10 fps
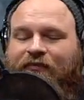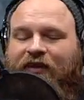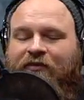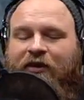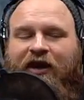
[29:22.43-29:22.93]

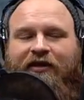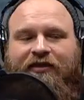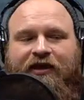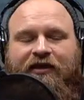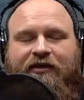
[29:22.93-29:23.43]
yeah, I
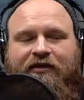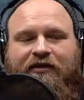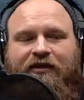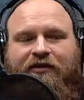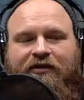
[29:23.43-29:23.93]
think
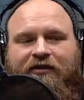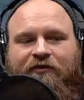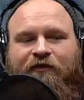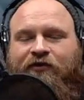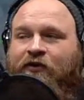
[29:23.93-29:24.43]

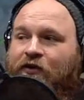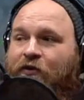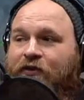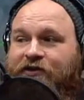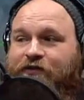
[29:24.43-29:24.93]
if you don't
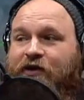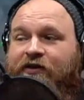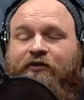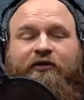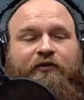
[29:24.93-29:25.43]
go this route,
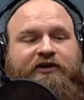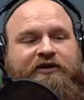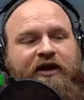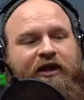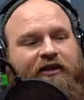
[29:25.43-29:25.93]
the only
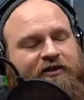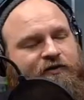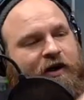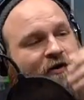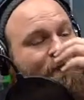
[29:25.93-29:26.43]
reason I like
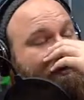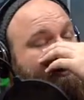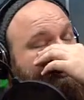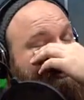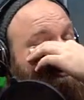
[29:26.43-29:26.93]
this route
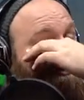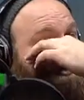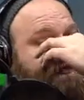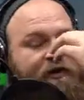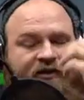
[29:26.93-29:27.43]

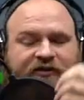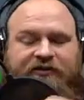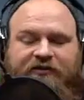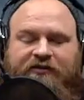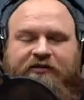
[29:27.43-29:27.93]
is
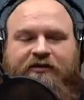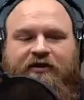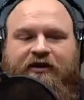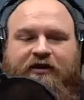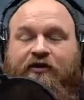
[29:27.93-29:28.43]
because
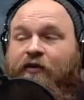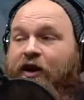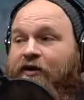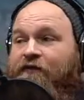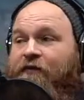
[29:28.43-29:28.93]

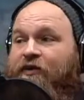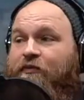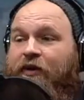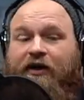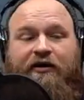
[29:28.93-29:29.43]
Greg from the
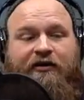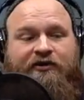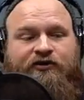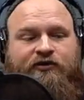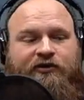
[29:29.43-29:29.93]
Bear
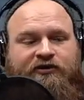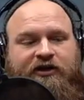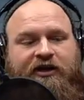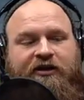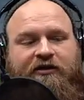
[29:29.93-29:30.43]
Extruders,
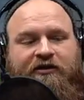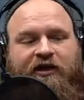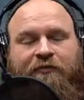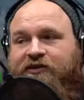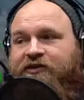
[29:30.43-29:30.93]
he
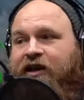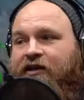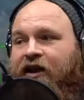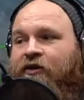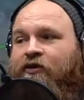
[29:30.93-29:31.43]
helped design
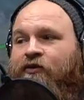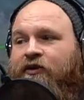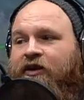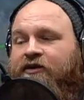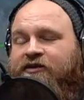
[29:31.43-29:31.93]
the air
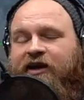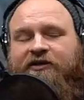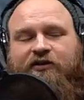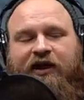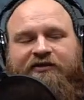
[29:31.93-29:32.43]
cooling
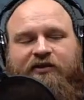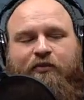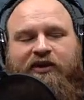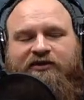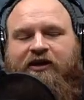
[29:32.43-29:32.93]
inside. So it has the
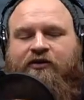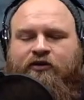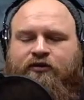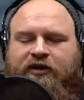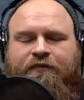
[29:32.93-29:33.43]
best air
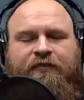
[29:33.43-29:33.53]
cooling